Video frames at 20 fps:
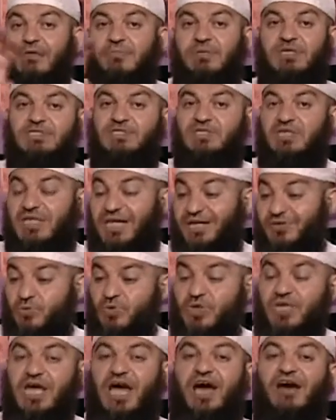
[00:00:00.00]
elements
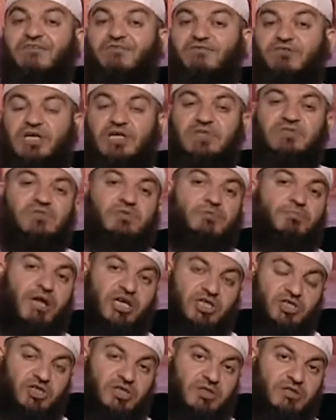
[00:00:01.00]
that we have
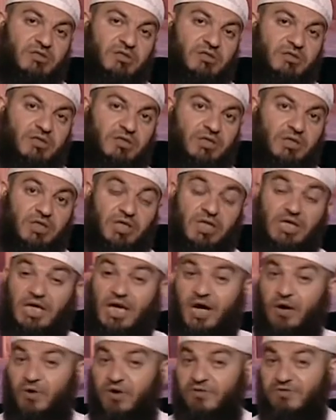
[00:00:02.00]
just mentioned.
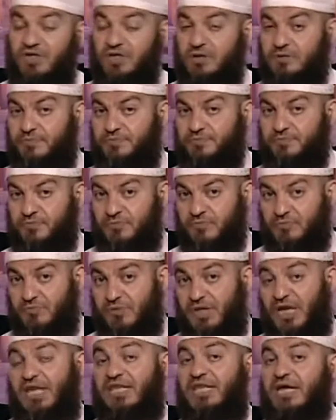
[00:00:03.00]
However,
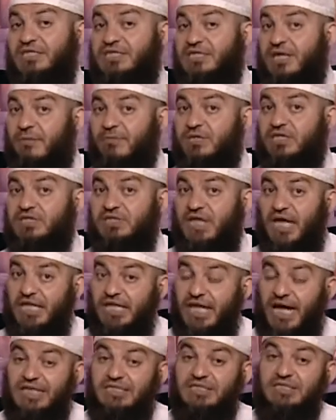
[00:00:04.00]
the Islamic
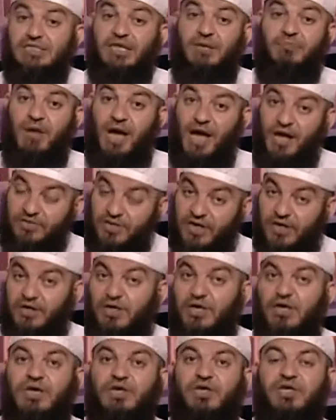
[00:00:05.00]
State has some
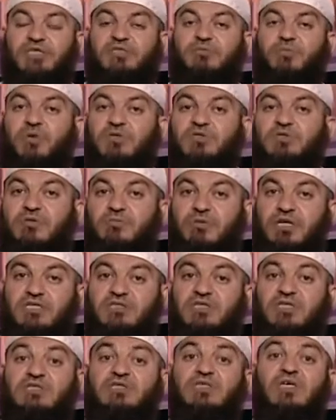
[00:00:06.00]
other
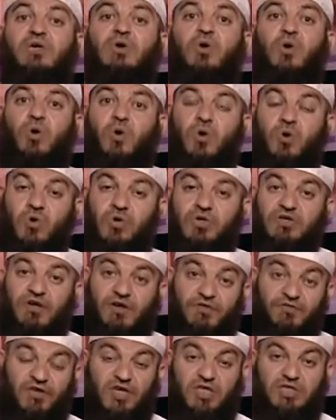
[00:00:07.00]
responsibilities
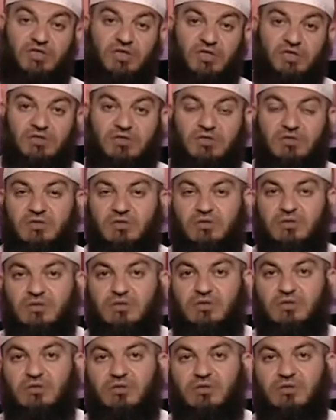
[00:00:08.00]
or features.